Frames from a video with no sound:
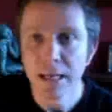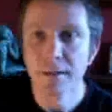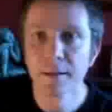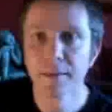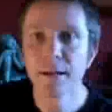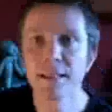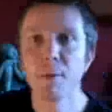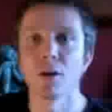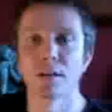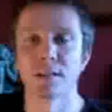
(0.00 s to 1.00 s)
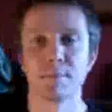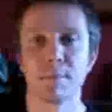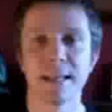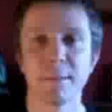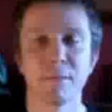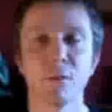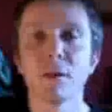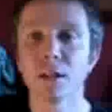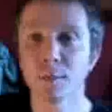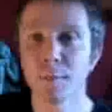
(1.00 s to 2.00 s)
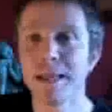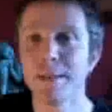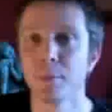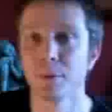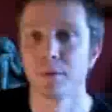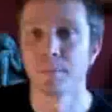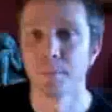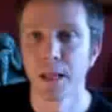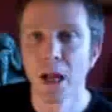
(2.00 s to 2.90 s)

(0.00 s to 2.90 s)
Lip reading: The third box is made up of all those people